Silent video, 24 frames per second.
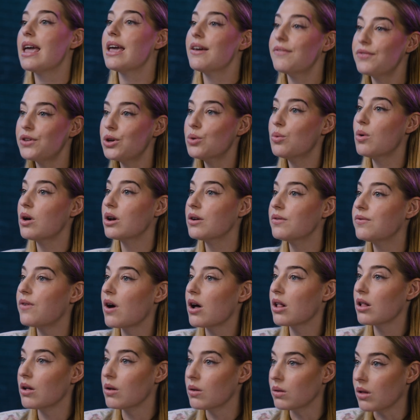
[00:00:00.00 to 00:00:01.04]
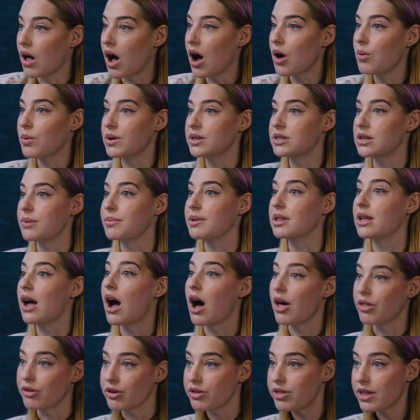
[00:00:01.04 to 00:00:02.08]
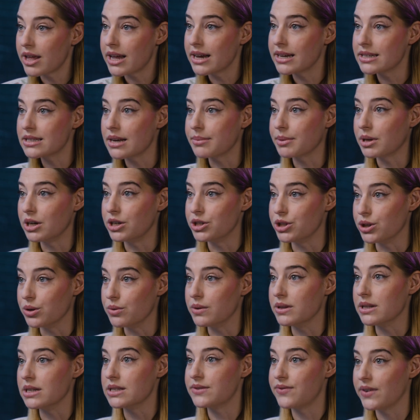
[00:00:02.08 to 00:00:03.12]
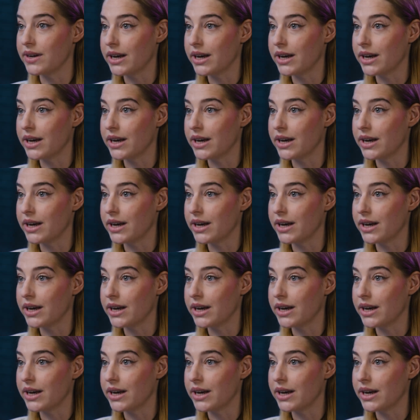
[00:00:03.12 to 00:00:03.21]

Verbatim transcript: If you wanna follow along with some of the other things I'm gonna do in this